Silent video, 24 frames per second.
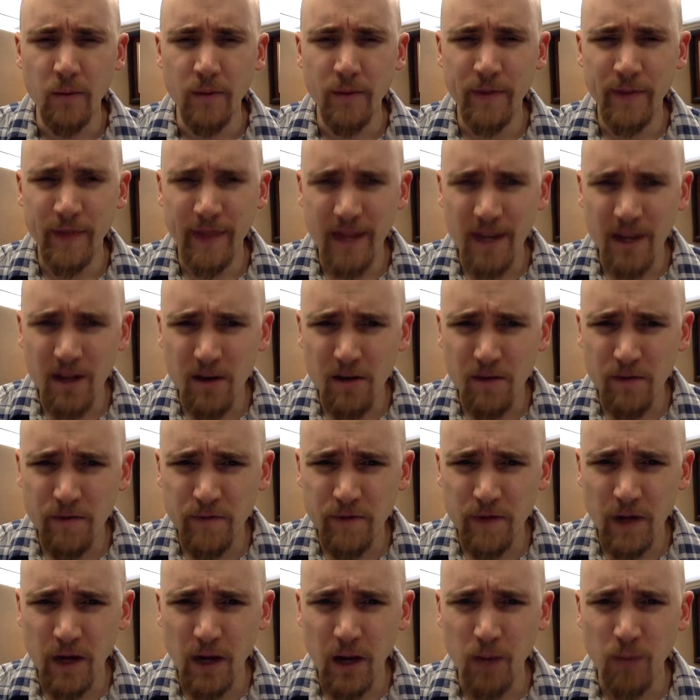Think of
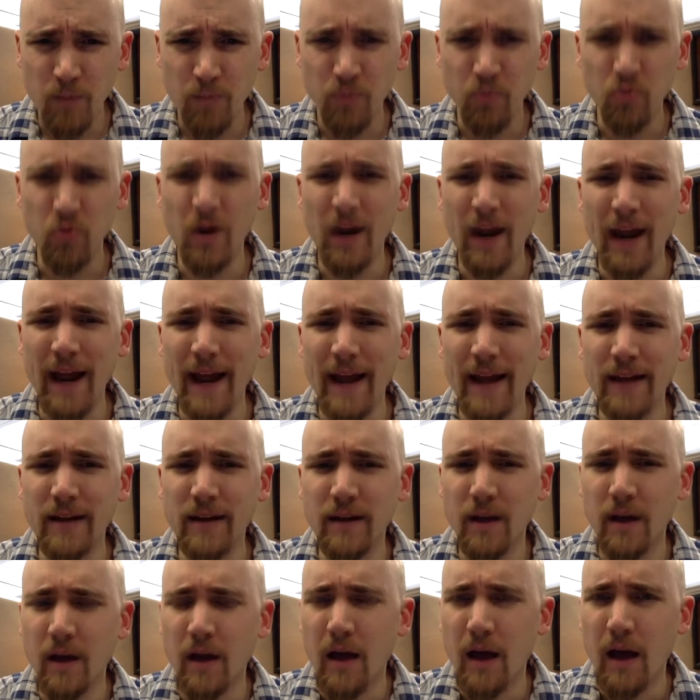a brand
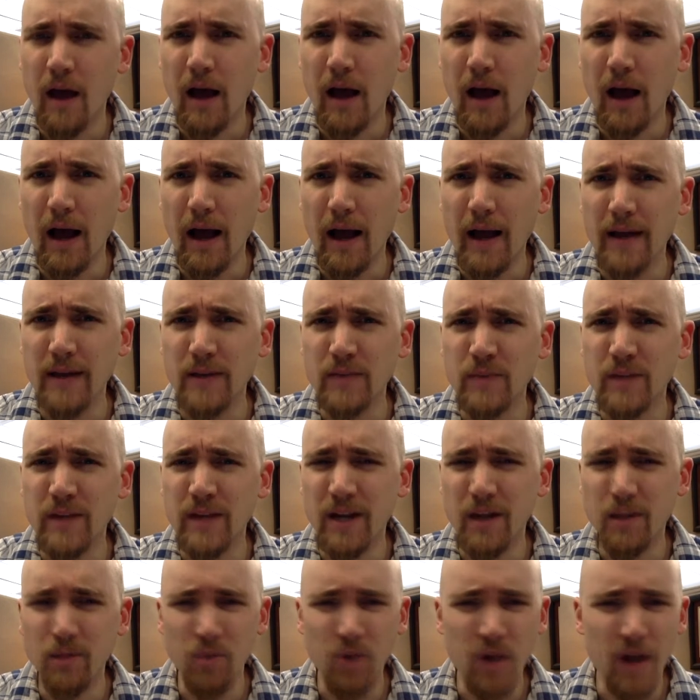as being
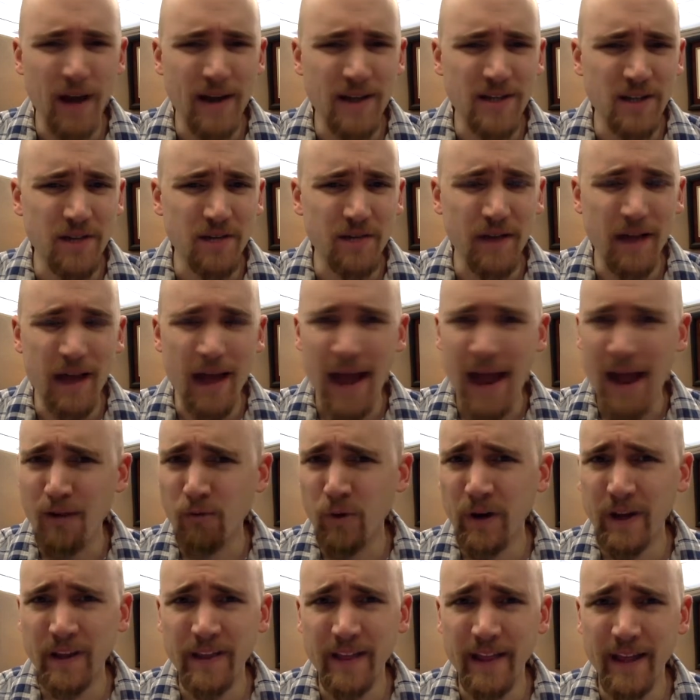comprised of
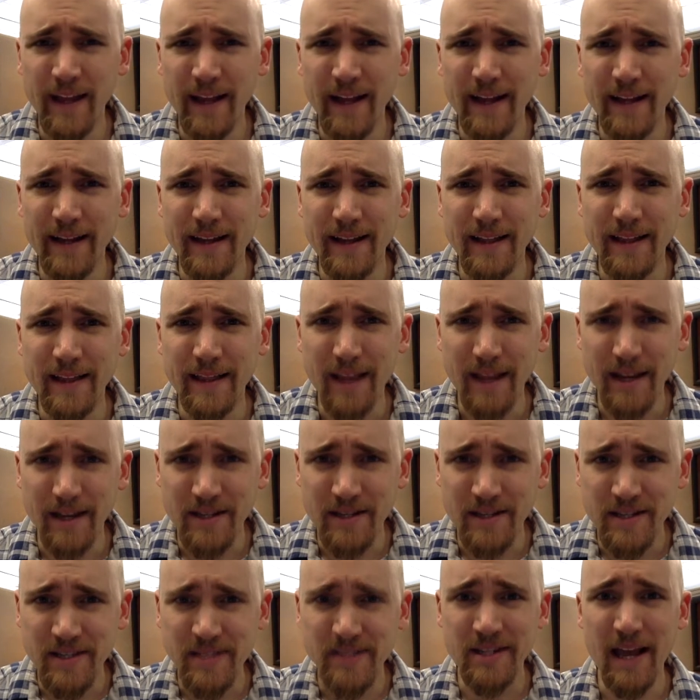everything that is
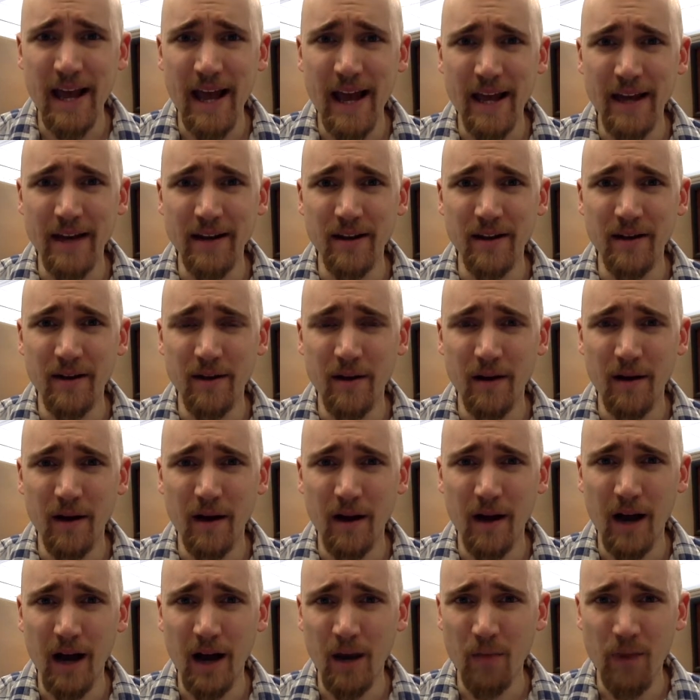said
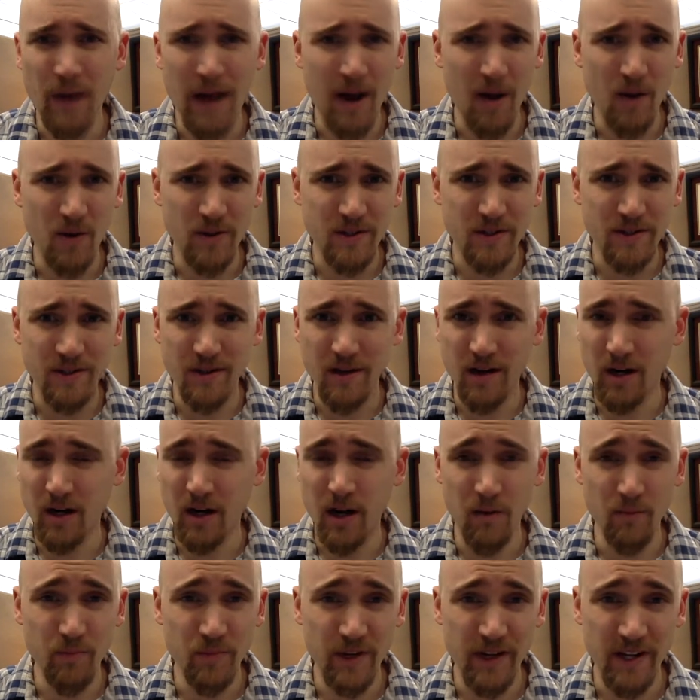about a
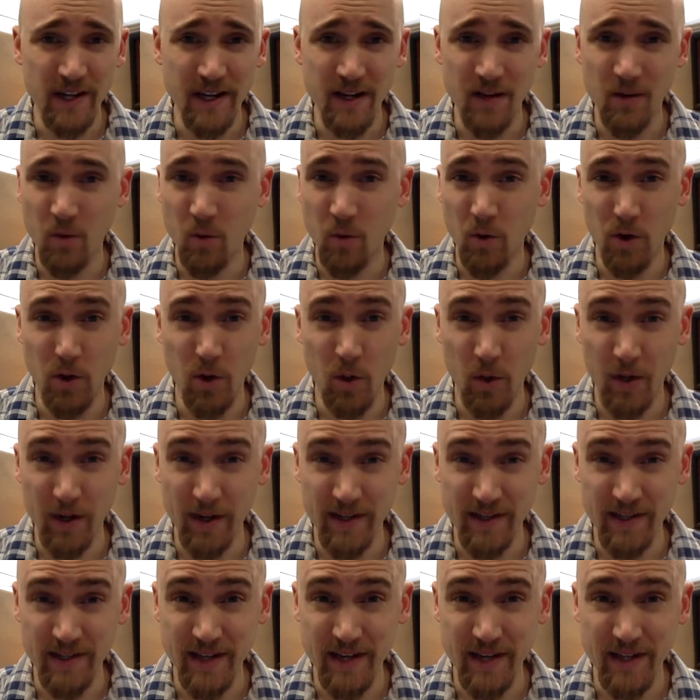company or an
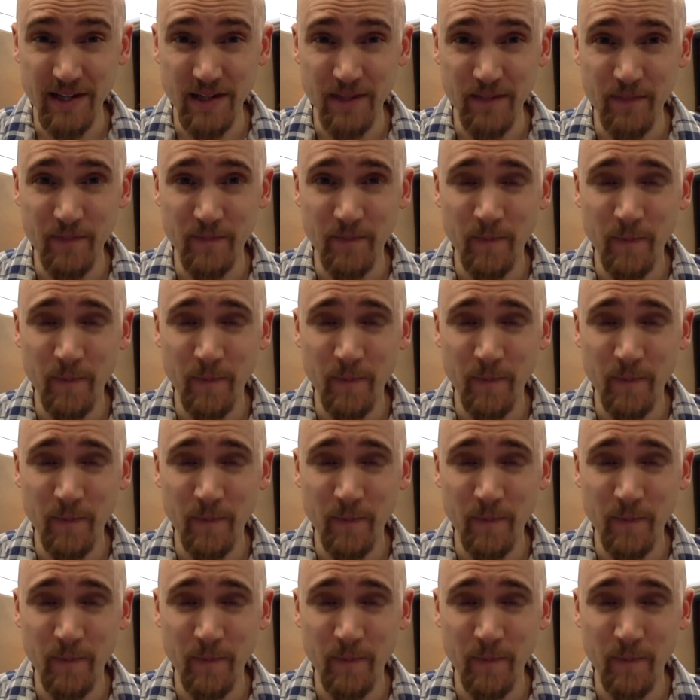organization.